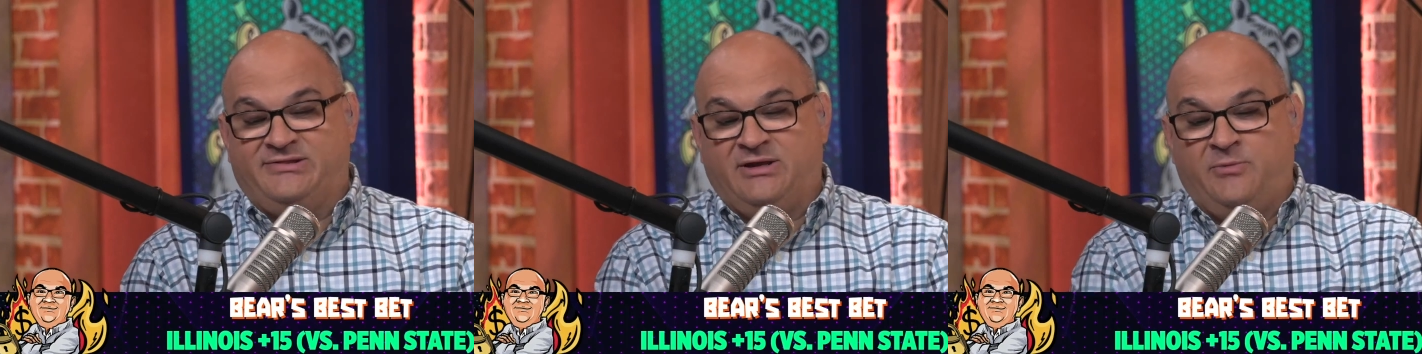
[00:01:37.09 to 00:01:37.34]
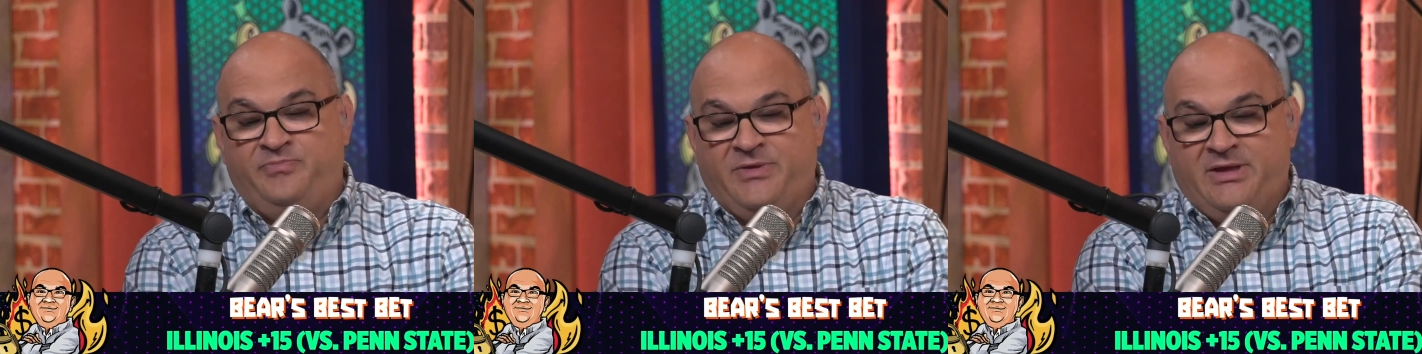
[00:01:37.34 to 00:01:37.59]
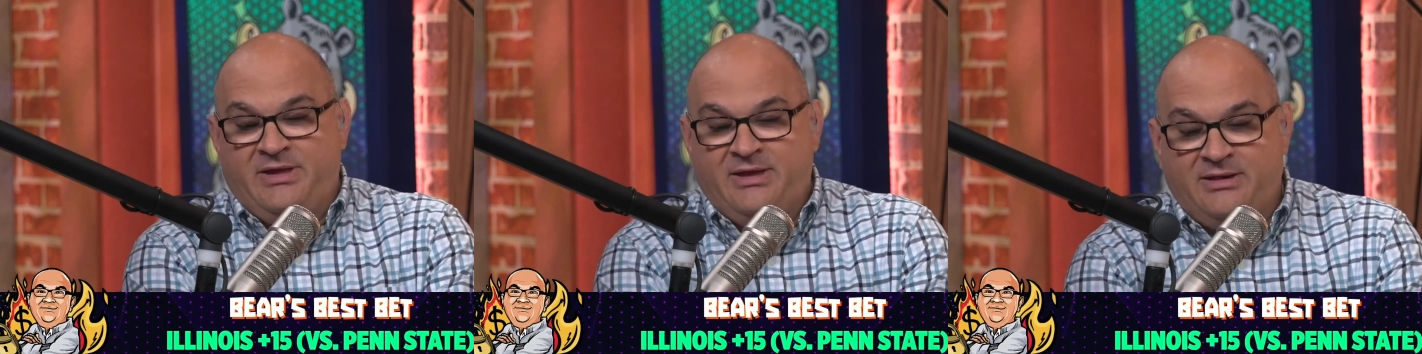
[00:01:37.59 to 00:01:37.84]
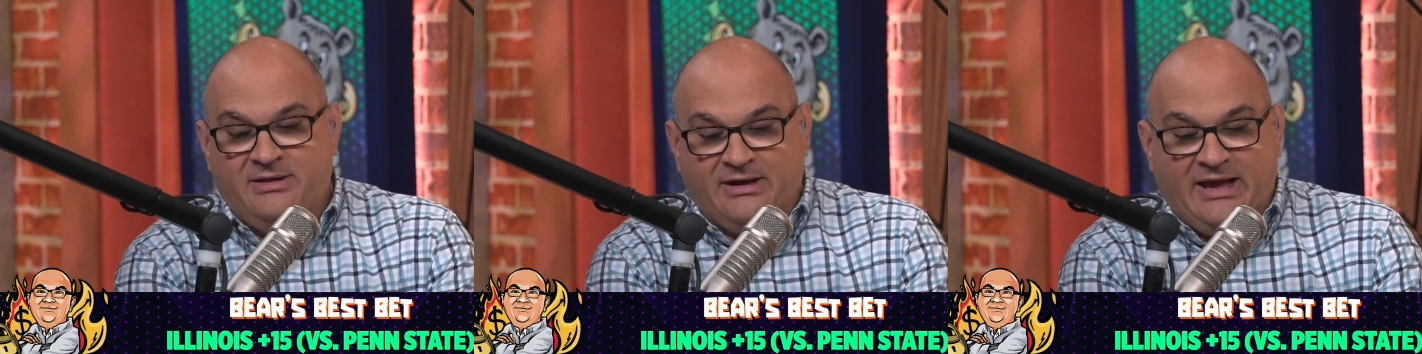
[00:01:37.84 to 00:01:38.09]
Speaker 1: So,
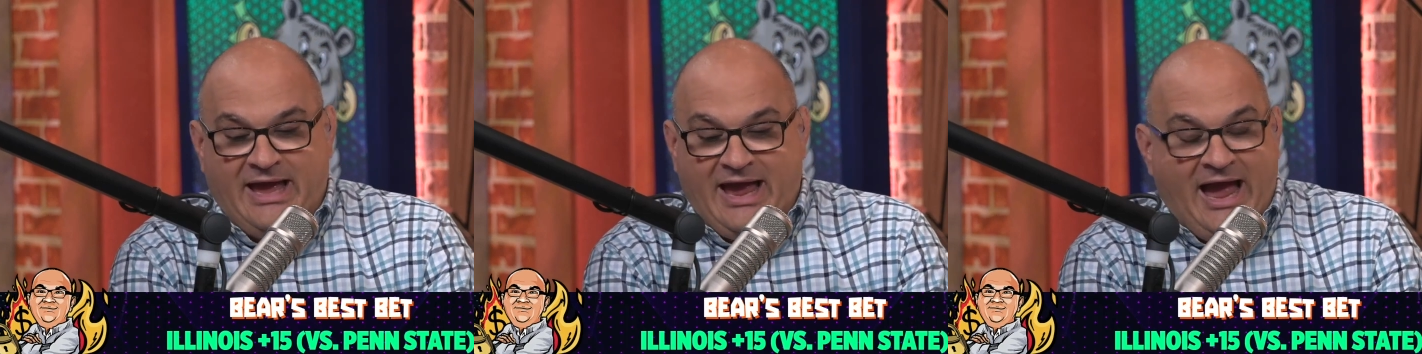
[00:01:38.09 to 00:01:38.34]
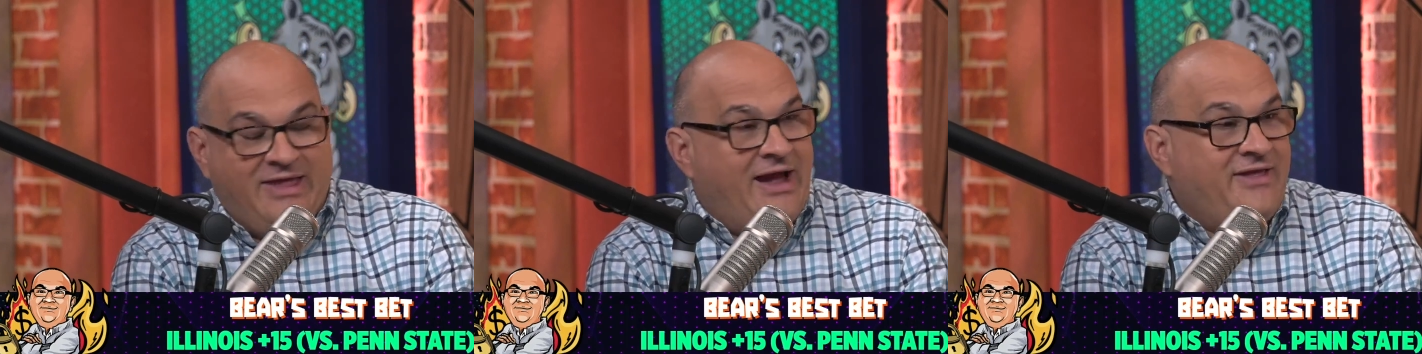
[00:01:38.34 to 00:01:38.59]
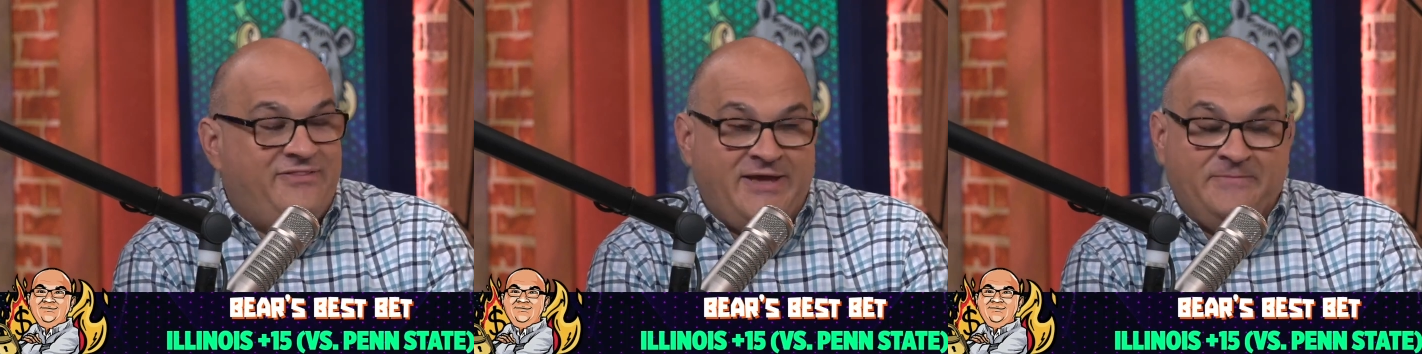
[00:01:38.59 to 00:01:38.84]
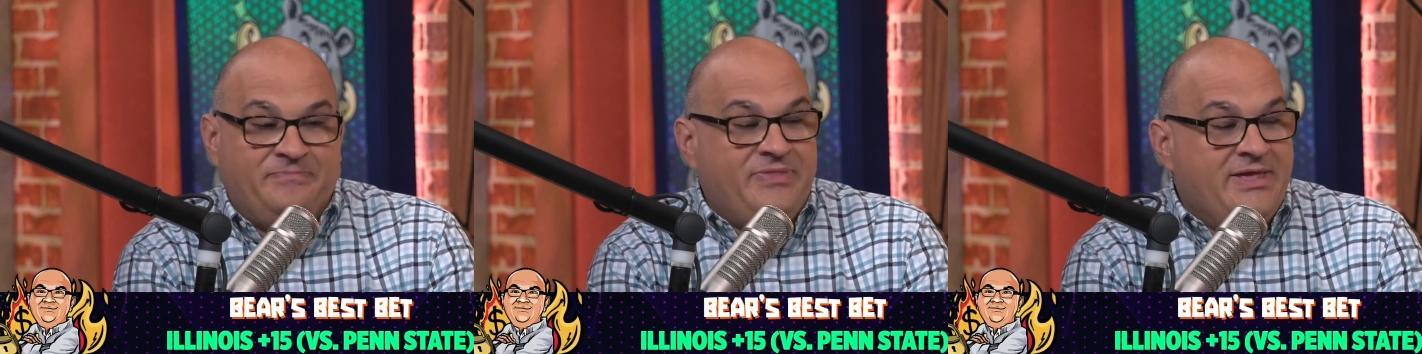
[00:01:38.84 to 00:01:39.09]
look, I, I think